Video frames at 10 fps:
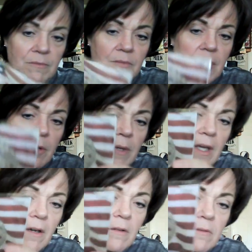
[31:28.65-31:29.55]
There we
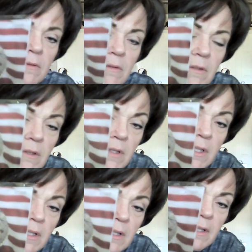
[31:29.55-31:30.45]
go.
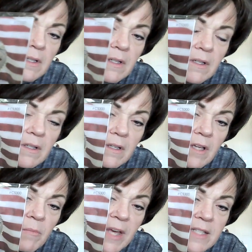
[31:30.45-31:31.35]

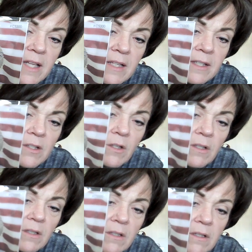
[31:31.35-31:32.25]
It makes a
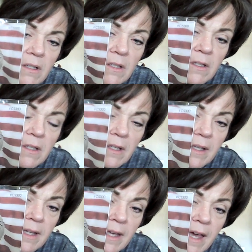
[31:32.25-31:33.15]
little
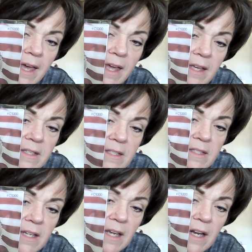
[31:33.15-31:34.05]
cake
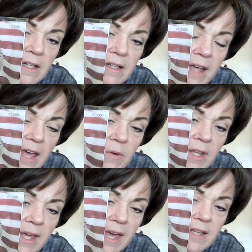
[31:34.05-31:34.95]
stand, a little cake with
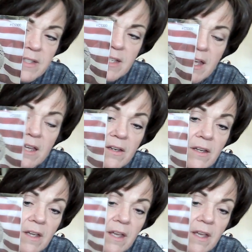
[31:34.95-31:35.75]
a cake stand.